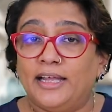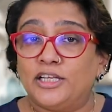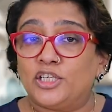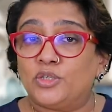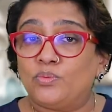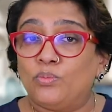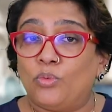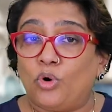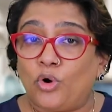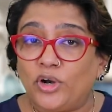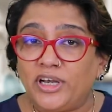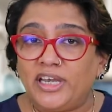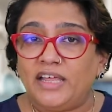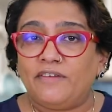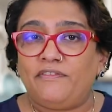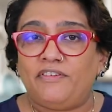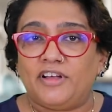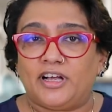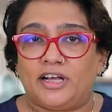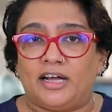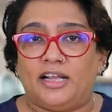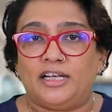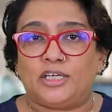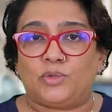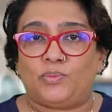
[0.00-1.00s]
It's more
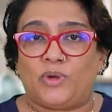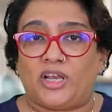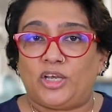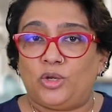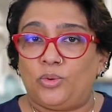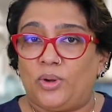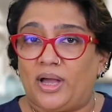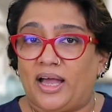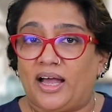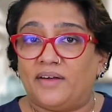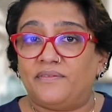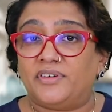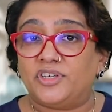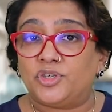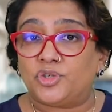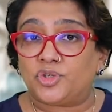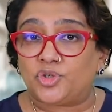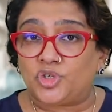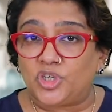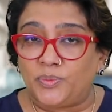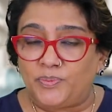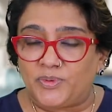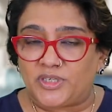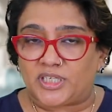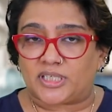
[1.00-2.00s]
difficult when you have a
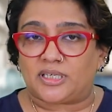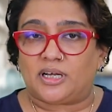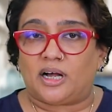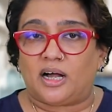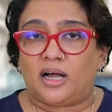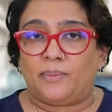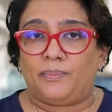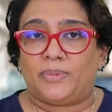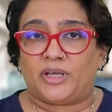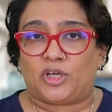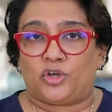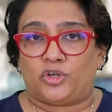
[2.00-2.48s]
strip scar